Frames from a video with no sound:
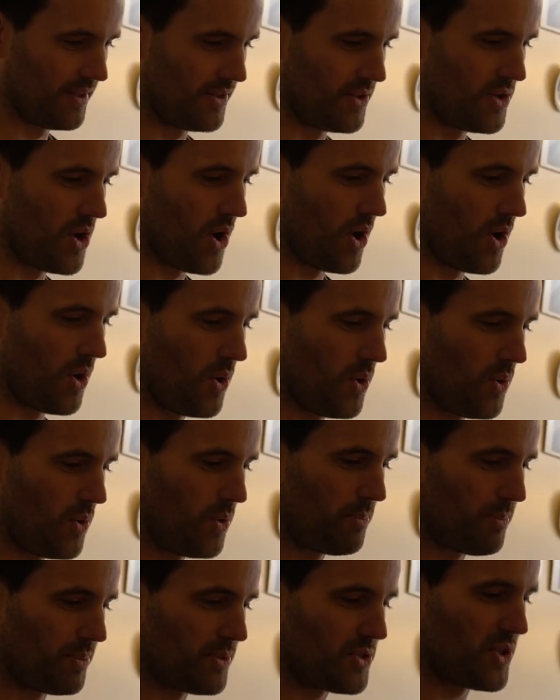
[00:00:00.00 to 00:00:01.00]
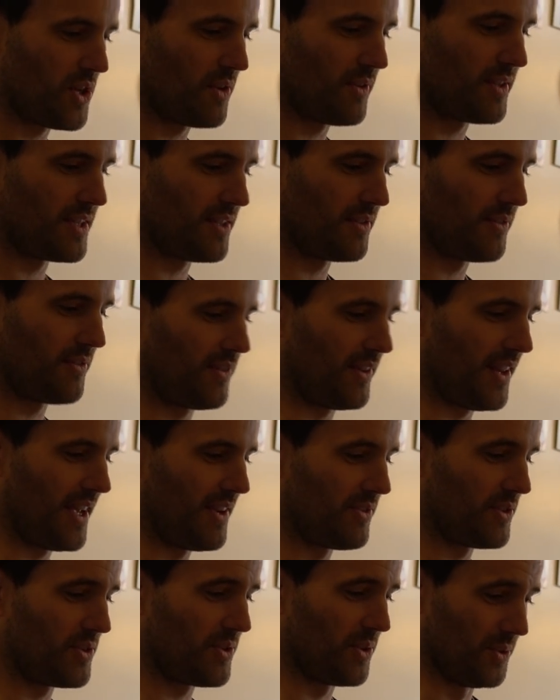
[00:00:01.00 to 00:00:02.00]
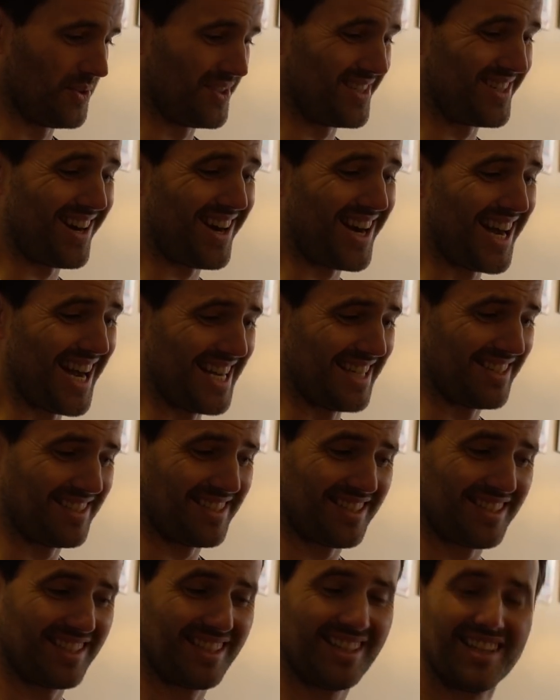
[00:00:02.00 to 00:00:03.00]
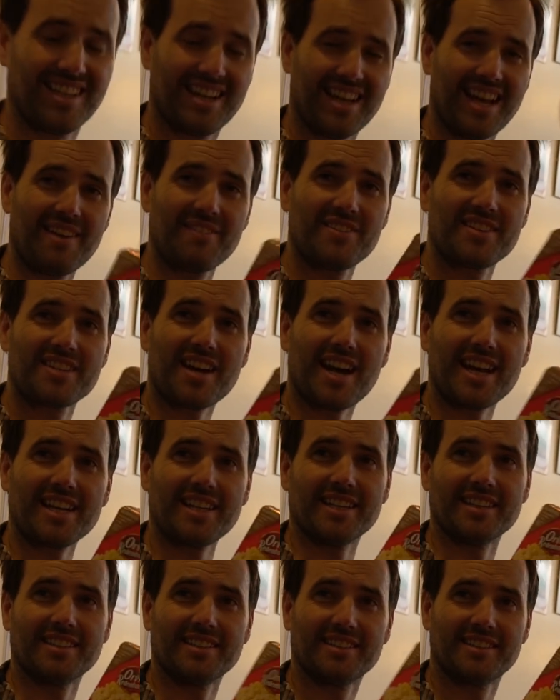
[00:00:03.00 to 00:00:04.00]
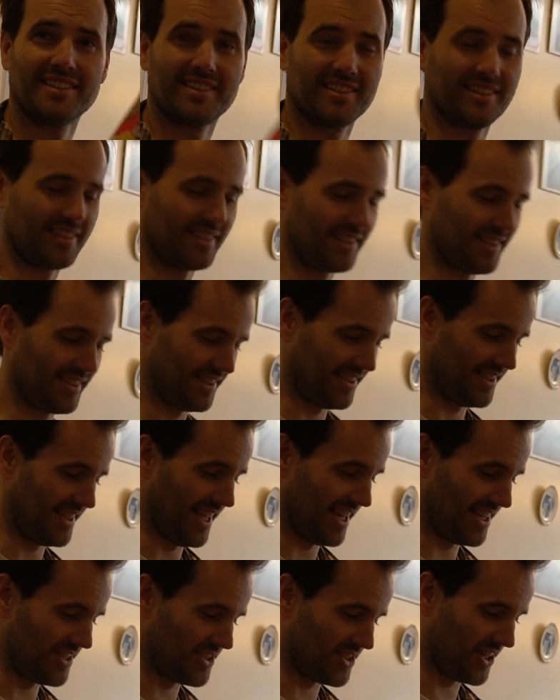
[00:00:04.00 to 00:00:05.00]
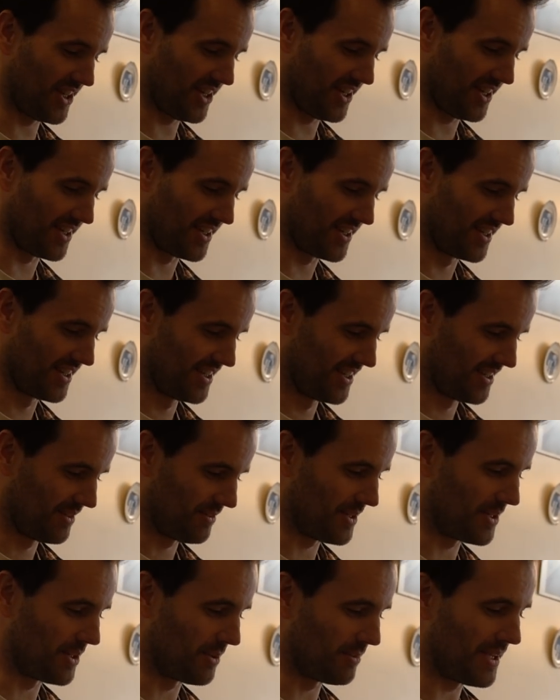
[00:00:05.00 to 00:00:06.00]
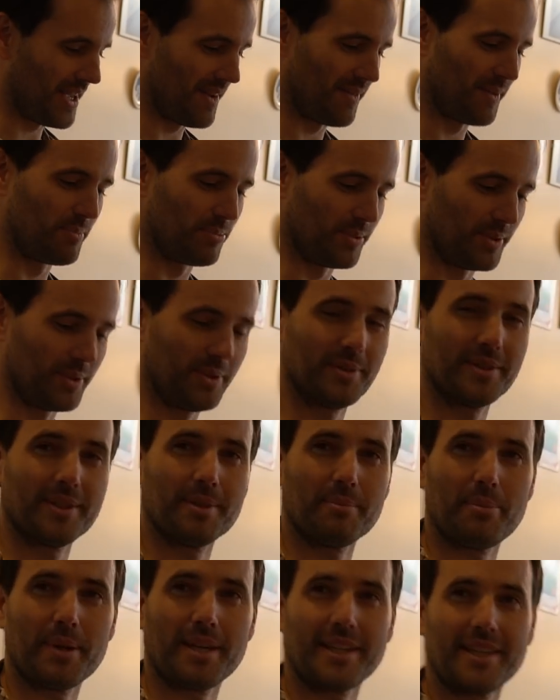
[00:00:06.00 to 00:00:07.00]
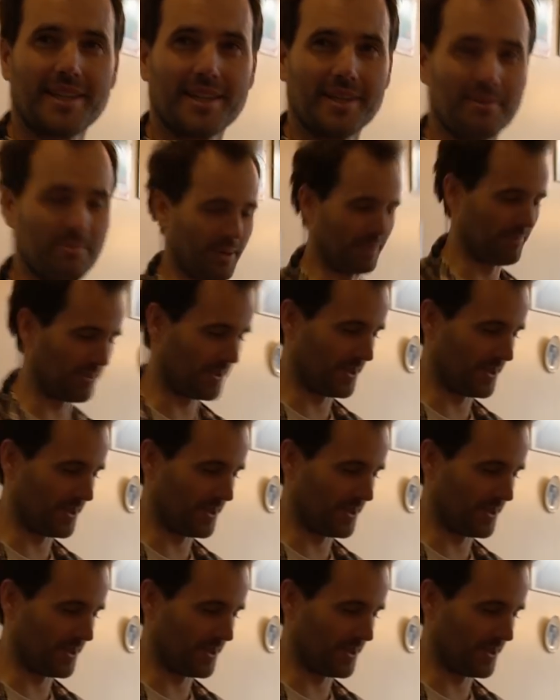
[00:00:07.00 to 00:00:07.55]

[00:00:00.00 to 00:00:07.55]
Gotta no love the popcorn. preservative flavors or dyes. Haven't dyed it. That is impressive. That is good. We normally have a blue and a Did that come from